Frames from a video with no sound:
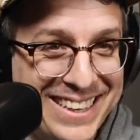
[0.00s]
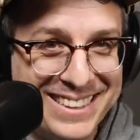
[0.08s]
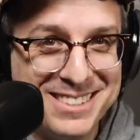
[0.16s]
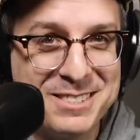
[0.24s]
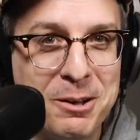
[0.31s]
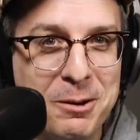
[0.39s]

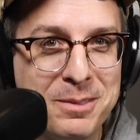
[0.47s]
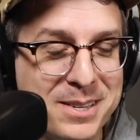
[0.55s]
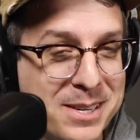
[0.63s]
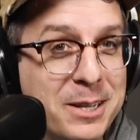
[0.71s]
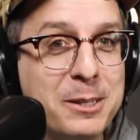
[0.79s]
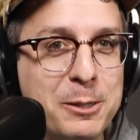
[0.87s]
Let's go to the
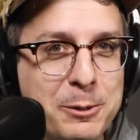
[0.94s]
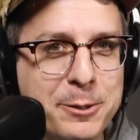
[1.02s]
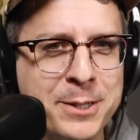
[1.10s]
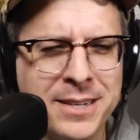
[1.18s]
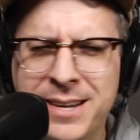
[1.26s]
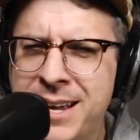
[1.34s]

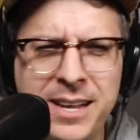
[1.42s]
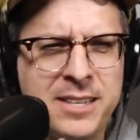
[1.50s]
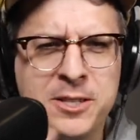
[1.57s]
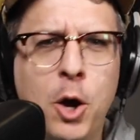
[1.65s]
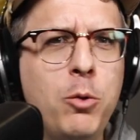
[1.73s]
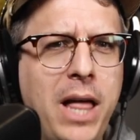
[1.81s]
conclusion.
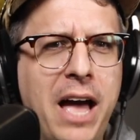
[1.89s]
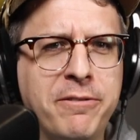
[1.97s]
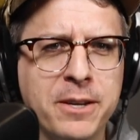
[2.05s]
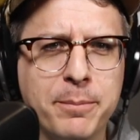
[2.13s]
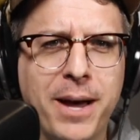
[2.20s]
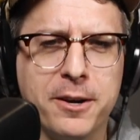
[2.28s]
It's no
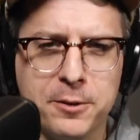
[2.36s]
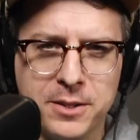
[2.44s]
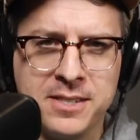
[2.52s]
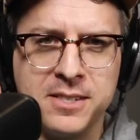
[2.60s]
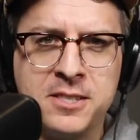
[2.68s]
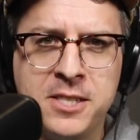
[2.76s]
laughing matter.
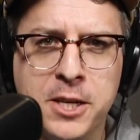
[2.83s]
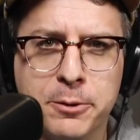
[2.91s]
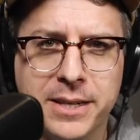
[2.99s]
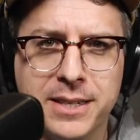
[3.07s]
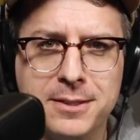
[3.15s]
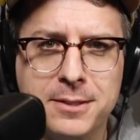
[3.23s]
This is
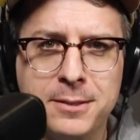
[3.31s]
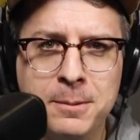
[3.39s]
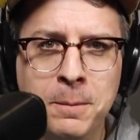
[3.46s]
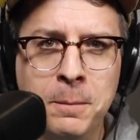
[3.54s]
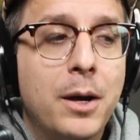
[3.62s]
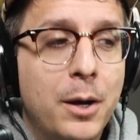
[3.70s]
serious.
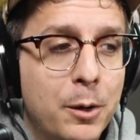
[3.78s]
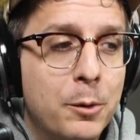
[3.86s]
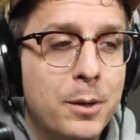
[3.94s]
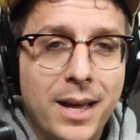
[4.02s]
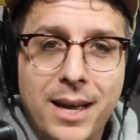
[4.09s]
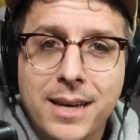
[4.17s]

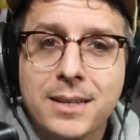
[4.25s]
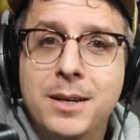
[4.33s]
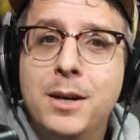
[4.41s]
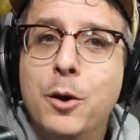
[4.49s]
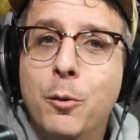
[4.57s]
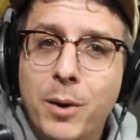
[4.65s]
Okay.
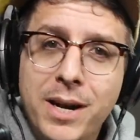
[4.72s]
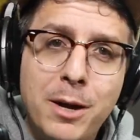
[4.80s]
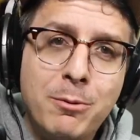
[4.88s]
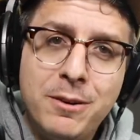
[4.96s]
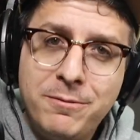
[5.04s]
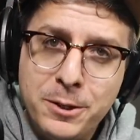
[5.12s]
When I
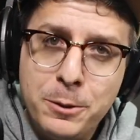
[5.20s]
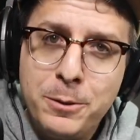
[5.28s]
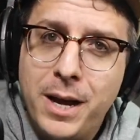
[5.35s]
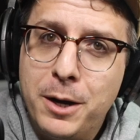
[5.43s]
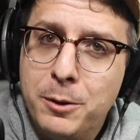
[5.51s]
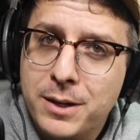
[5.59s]

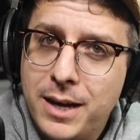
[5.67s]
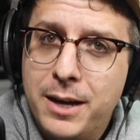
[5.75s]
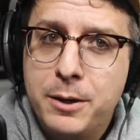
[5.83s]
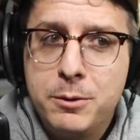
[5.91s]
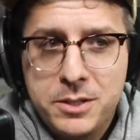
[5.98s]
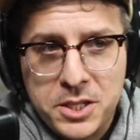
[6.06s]
reviewed
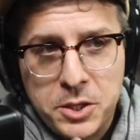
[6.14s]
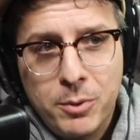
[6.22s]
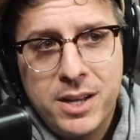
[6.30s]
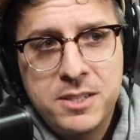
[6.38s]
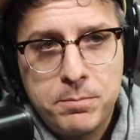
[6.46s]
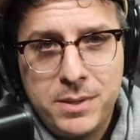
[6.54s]
Elgato's
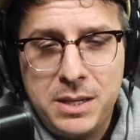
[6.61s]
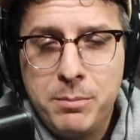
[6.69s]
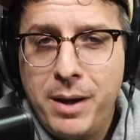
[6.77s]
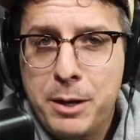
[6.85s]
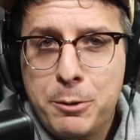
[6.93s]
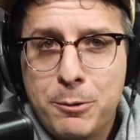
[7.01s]
USB
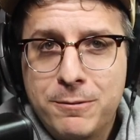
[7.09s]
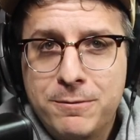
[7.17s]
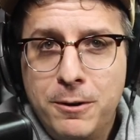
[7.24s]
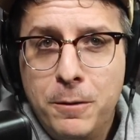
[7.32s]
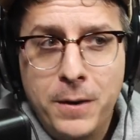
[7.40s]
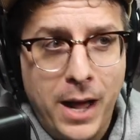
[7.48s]

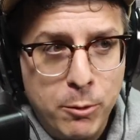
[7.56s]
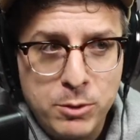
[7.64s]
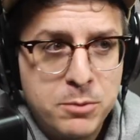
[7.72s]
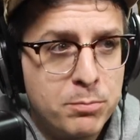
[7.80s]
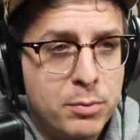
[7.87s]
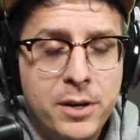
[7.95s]
microphone, I
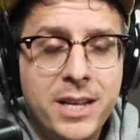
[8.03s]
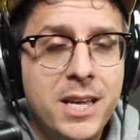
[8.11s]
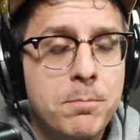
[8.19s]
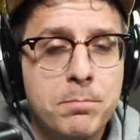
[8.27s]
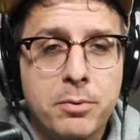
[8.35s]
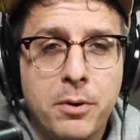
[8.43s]
was pretty
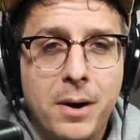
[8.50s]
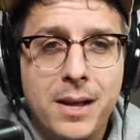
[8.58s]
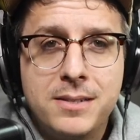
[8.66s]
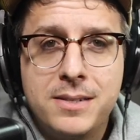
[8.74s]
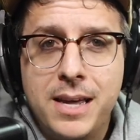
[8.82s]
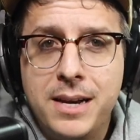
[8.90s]

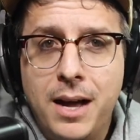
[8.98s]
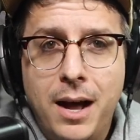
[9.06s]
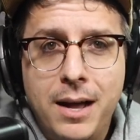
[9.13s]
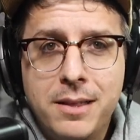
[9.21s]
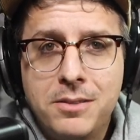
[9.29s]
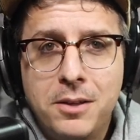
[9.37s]
impressed, and
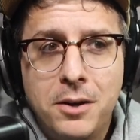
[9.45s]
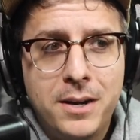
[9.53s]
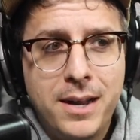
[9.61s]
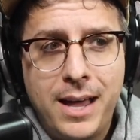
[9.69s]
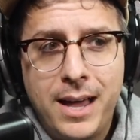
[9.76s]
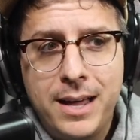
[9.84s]
I thought
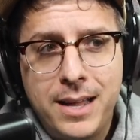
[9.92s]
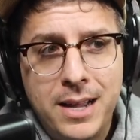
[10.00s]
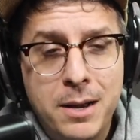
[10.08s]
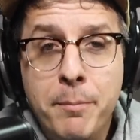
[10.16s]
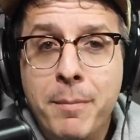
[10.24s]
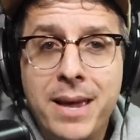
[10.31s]
it had
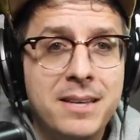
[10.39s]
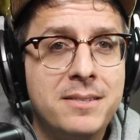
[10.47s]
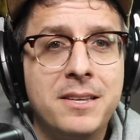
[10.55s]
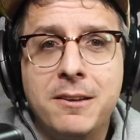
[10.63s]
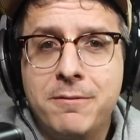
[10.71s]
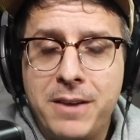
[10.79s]
an
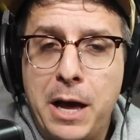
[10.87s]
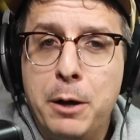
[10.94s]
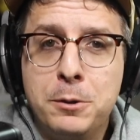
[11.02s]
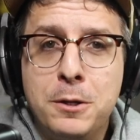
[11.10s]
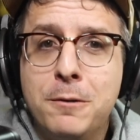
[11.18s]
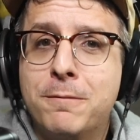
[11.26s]
amazing
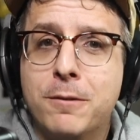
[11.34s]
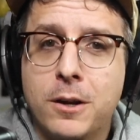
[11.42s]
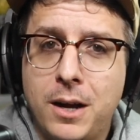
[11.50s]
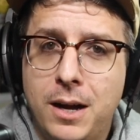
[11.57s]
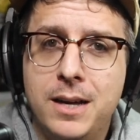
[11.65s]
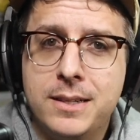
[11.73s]
value for
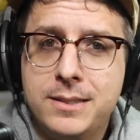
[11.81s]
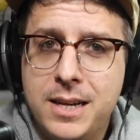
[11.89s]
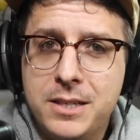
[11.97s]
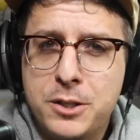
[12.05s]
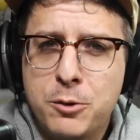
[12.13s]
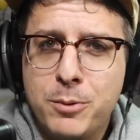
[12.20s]

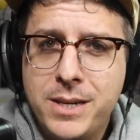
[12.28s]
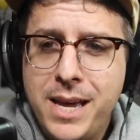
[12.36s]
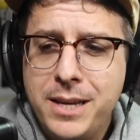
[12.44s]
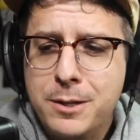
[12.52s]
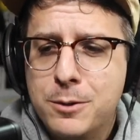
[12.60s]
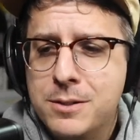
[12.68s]
content
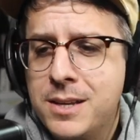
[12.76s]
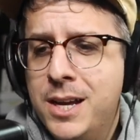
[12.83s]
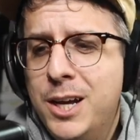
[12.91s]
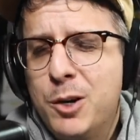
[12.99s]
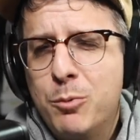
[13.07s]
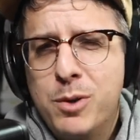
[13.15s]
creators.
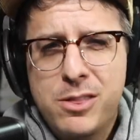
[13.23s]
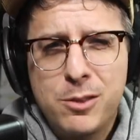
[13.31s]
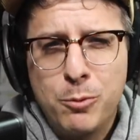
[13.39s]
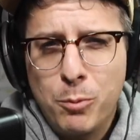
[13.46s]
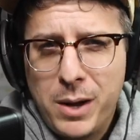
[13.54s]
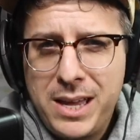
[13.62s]
With
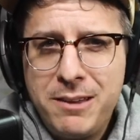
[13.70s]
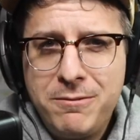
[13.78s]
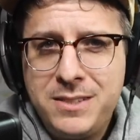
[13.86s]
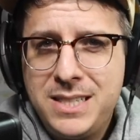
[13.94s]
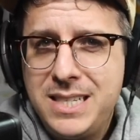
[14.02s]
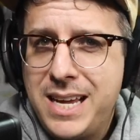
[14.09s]
the
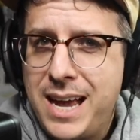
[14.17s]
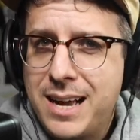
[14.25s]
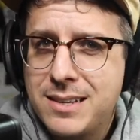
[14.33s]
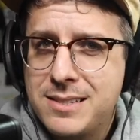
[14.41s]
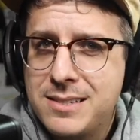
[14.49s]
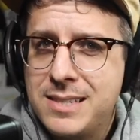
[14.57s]
Wave
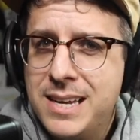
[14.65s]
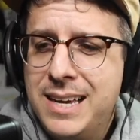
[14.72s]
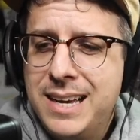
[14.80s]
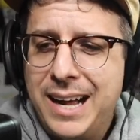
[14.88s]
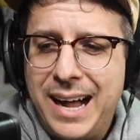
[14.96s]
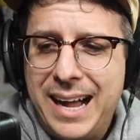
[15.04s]
DX,
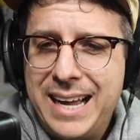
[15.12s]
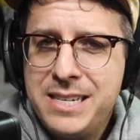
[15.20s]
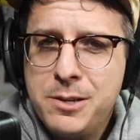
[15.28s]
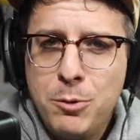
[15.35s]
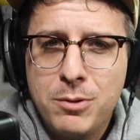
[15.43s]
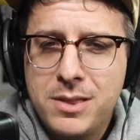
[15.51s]
I
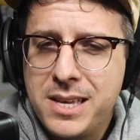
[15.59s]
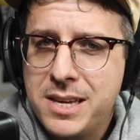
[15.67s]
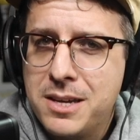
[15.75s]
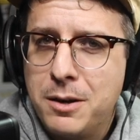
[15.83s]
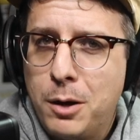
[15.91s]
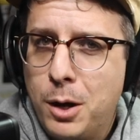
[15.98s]
don't
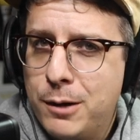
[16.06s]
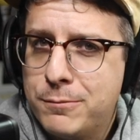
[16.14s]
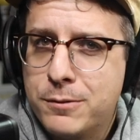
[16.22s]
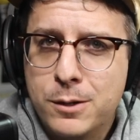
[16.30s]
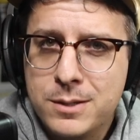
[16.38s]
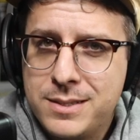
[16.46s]
think it
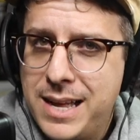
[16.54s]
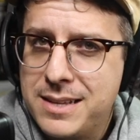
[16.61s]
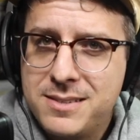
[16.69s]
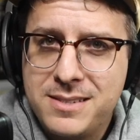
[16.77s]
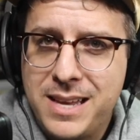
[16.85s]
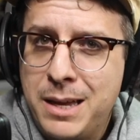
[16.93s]
offers
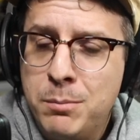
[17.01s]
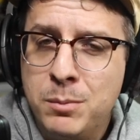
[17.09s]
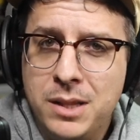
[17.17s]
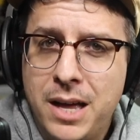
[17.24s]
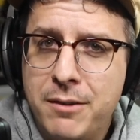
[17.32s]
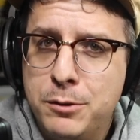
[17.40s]
that same
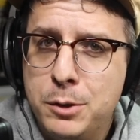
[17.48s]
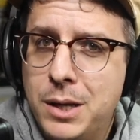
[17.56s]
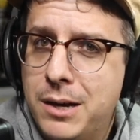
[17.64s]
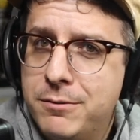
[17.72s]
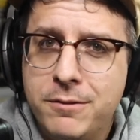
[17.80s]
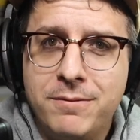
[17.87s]
level
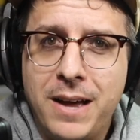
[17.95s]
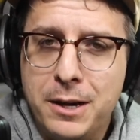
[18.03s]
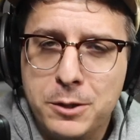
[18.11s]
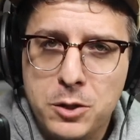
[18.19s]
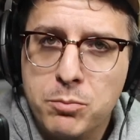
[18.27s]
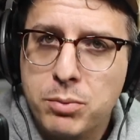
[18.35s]
of a
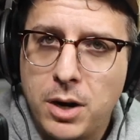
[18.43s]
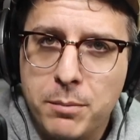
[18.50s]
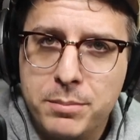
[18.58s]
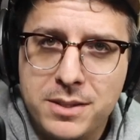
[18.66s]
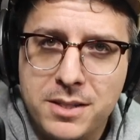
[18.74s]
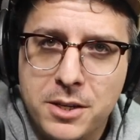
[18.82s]
value
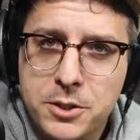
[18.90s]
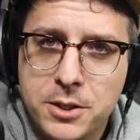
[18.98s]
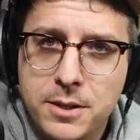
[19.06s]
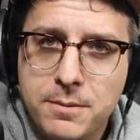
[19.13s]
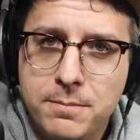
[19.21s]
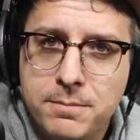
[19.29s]

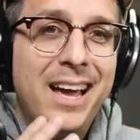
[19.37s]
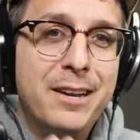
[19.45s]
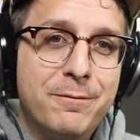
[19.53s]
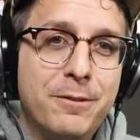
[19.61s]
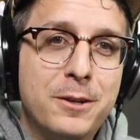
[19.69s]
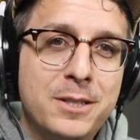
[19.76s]
proposition.
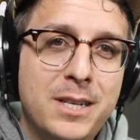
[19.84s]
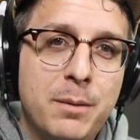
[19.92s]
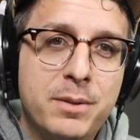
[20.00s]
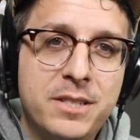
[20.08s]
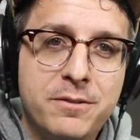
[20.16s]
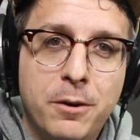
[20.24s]
And first
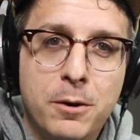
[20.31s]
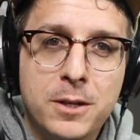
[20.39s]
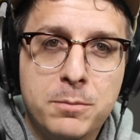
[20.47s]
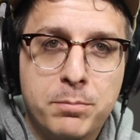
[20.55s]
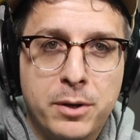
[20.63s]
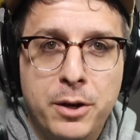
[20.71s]
up, as far
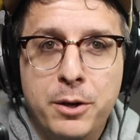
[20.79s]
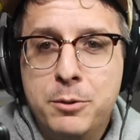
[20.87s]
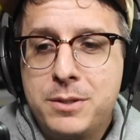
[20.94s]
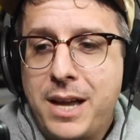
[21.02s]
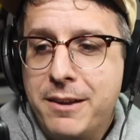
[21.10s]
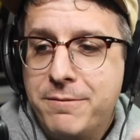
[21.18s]
as
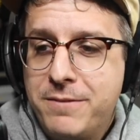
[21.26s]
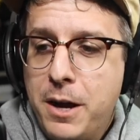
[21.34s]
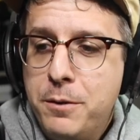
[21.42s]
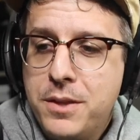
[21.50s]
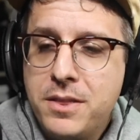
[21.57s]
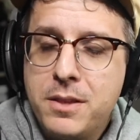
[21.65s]
pros, I
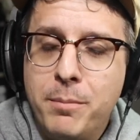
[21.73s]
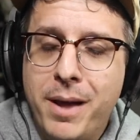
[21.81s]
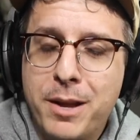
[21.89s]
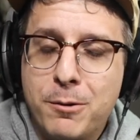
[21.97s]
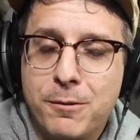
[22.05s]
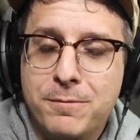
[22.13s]
found that the
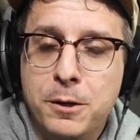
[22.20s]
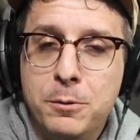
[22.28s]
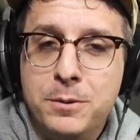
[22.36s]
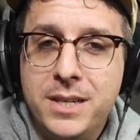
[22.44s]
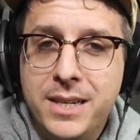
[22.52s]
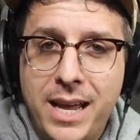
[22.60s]

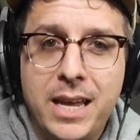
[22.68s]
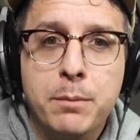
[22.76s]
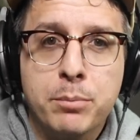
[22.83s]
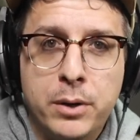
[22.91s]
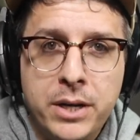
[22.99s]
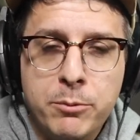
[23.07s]
microphone did a
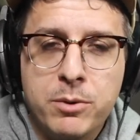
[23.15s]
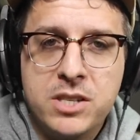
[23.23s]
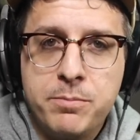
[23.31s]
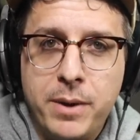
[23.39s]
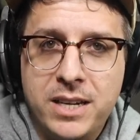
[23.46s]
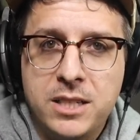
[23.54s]
pretty
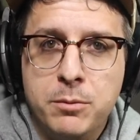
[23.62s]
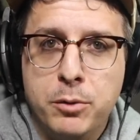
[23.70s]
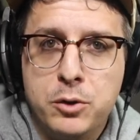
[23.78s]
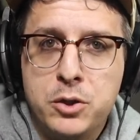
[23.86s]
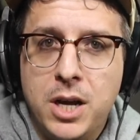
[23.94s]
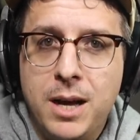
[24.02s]

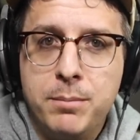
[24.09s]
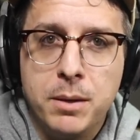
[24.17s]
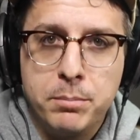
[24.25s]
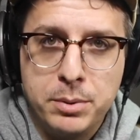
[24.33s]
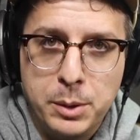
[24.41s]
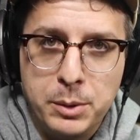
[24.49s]
respectable job
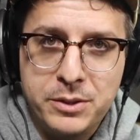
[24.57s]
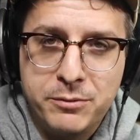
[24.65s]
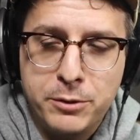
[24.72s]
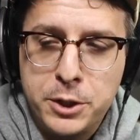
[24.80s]
at plosive